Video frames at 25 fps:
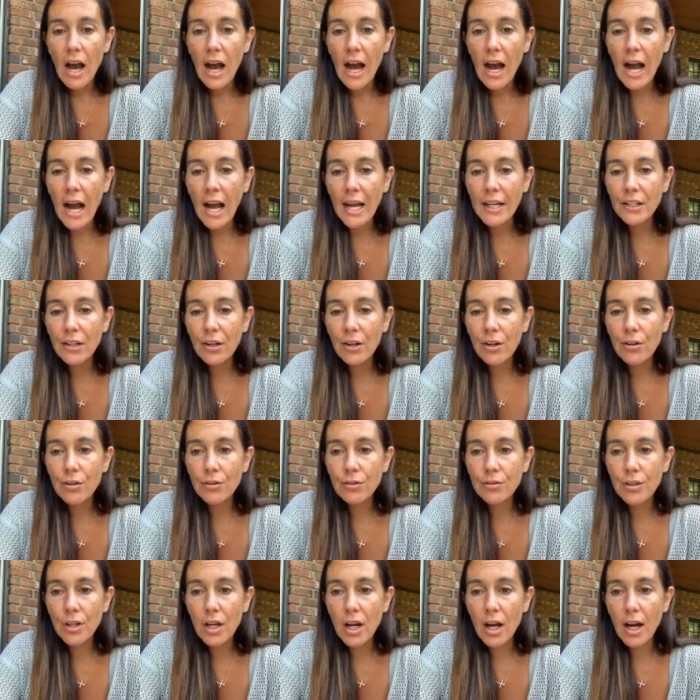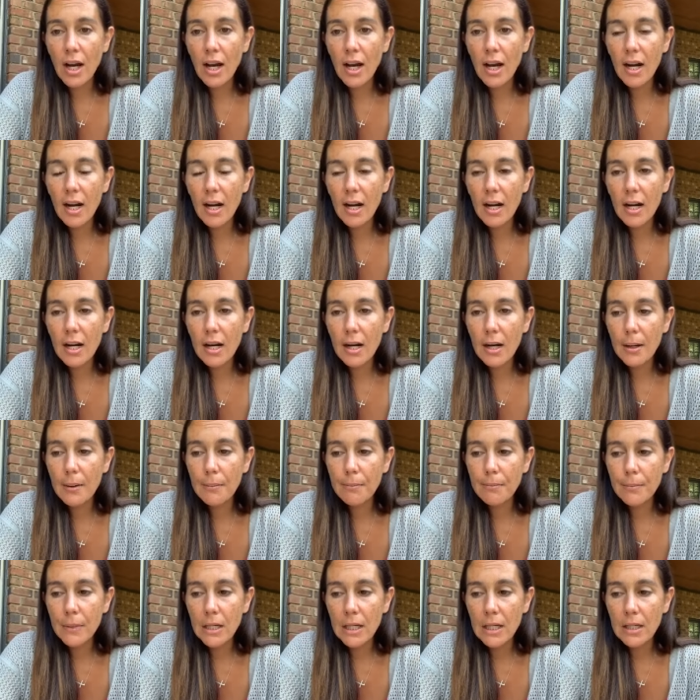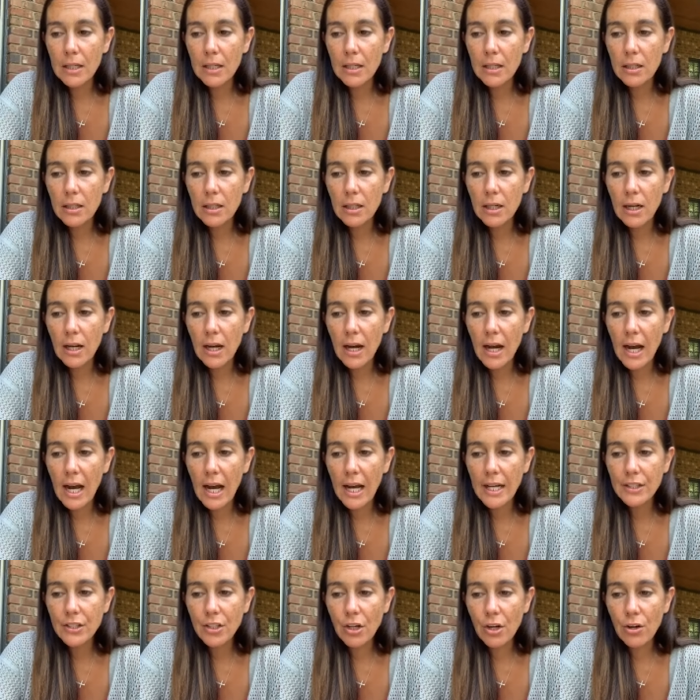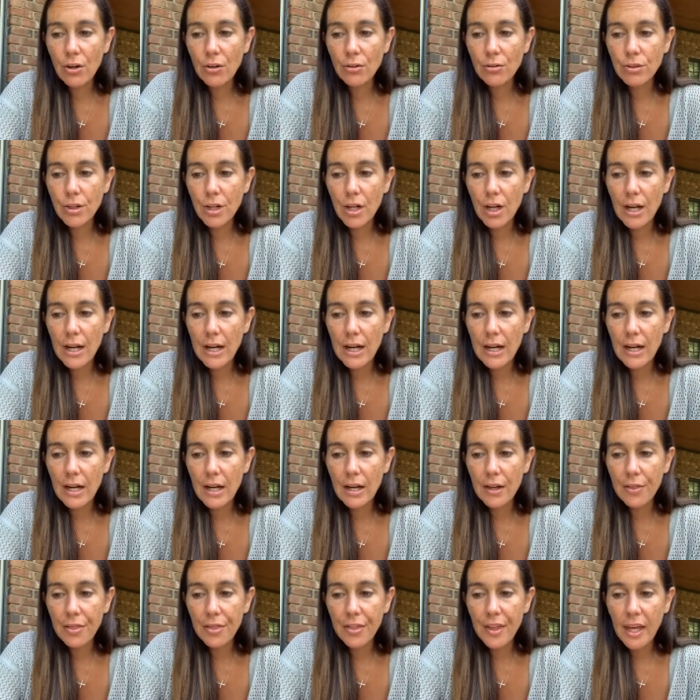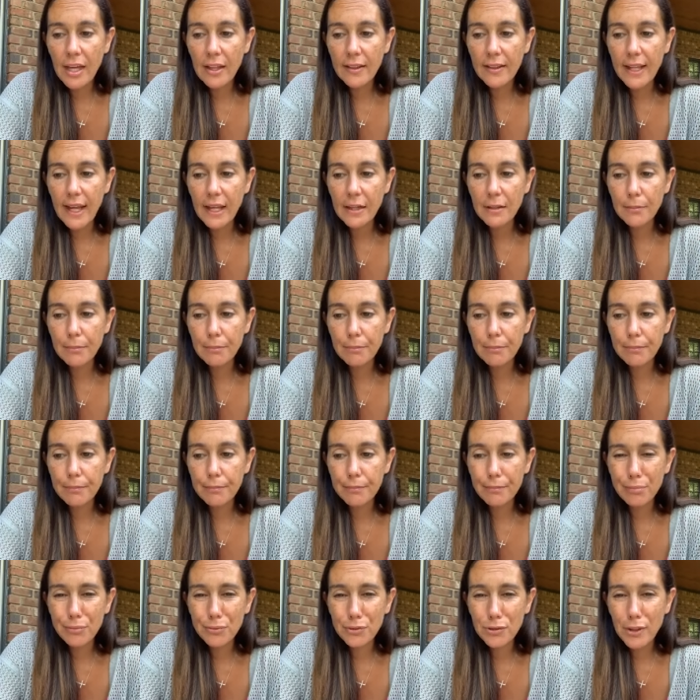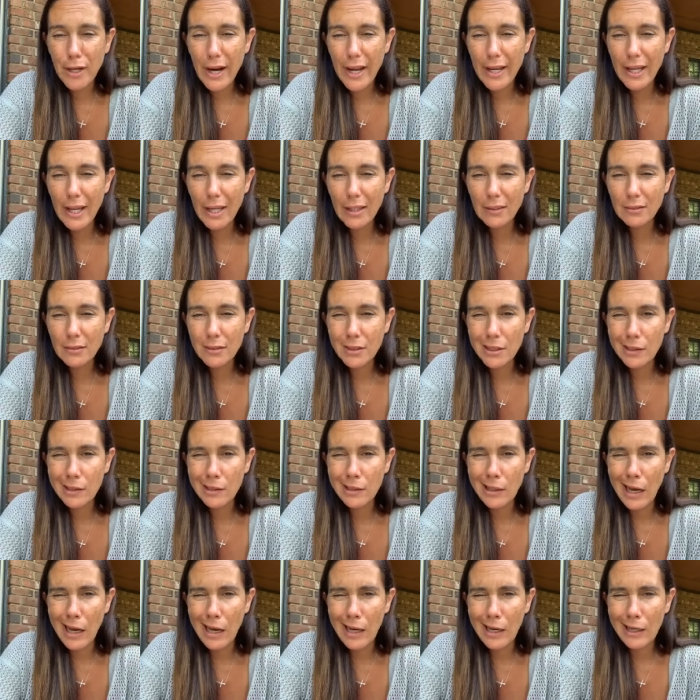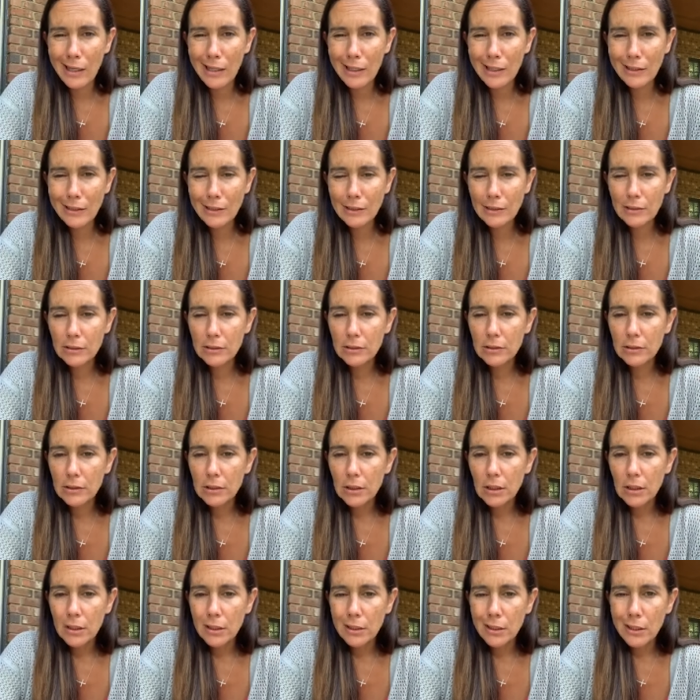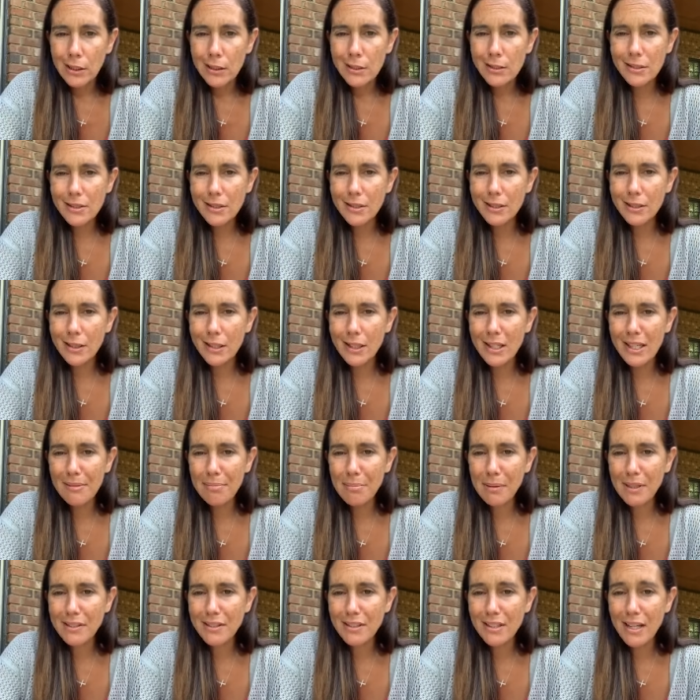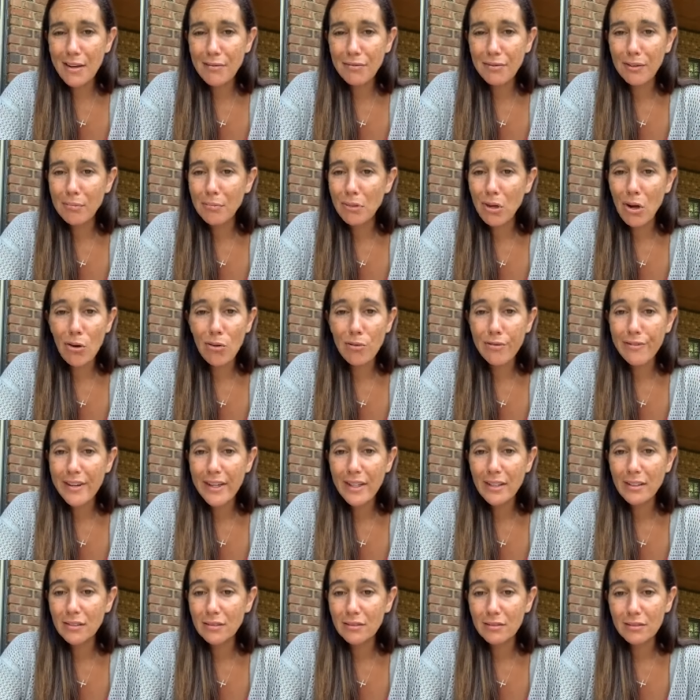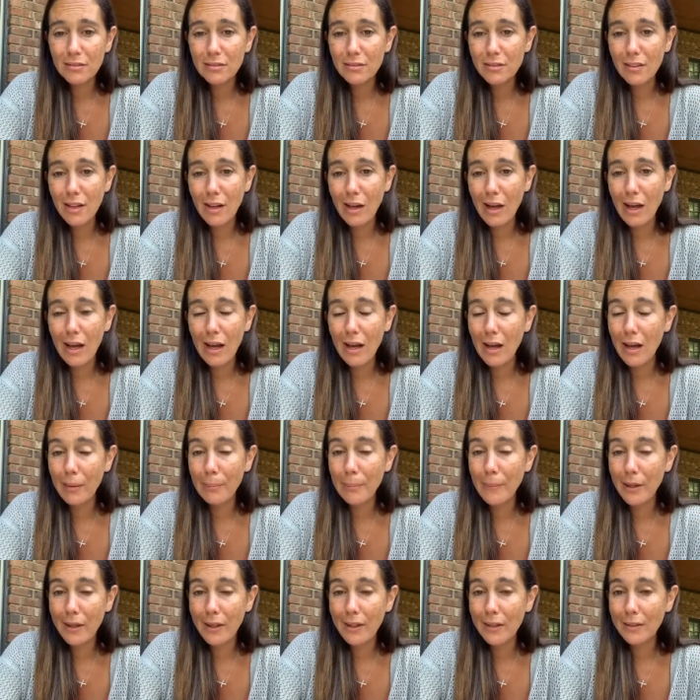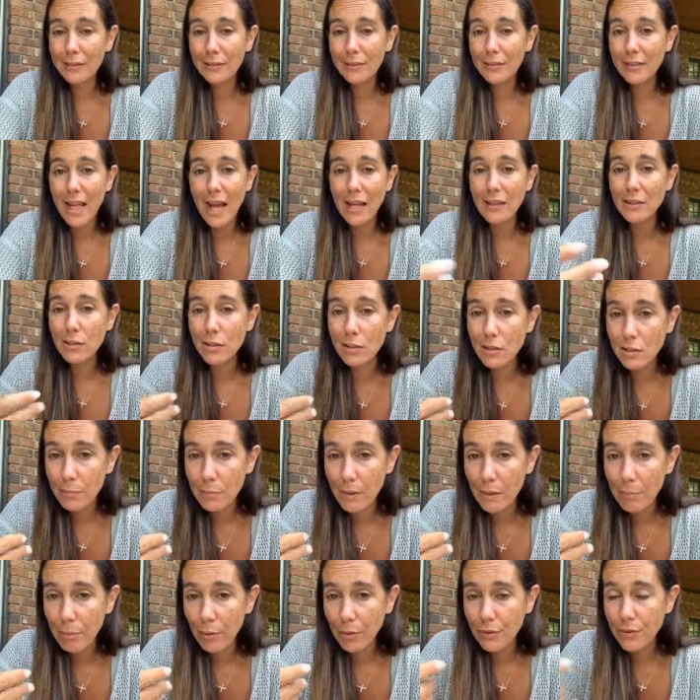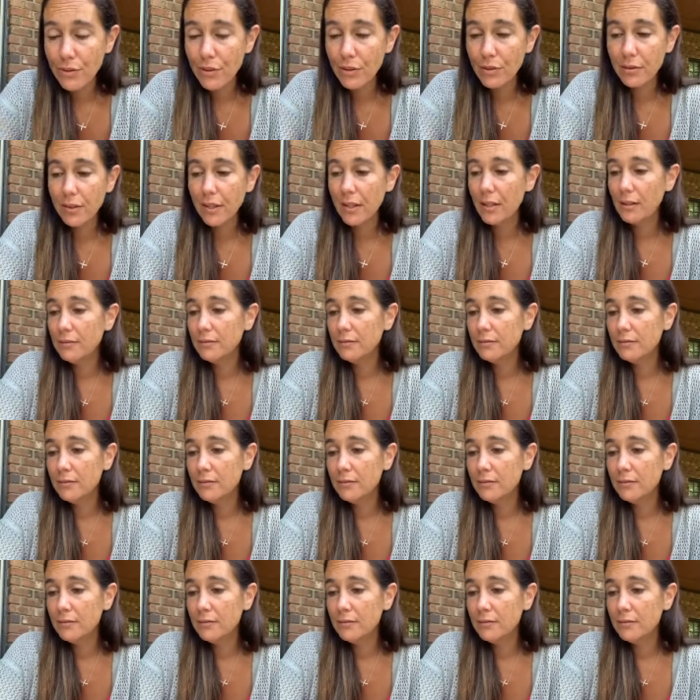i don't um i don't uh think that praying to god is gonna keep us safe from covid i mean that's just me personally